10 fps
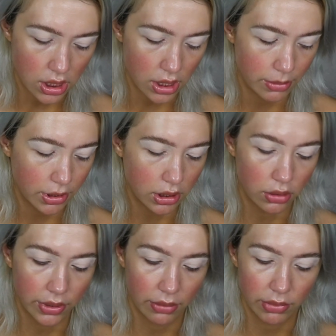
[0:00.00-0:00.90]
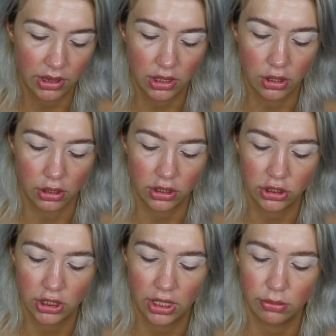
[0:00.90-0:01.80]
going to go in with the
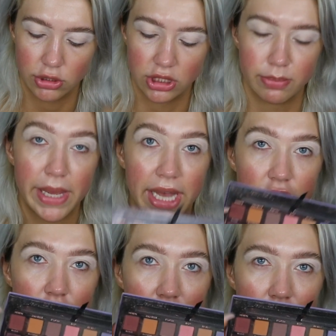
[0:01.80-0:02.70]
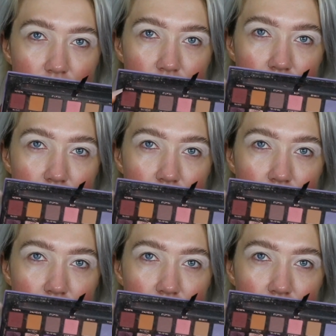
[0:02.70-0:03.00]
darkest shade, which is Passion.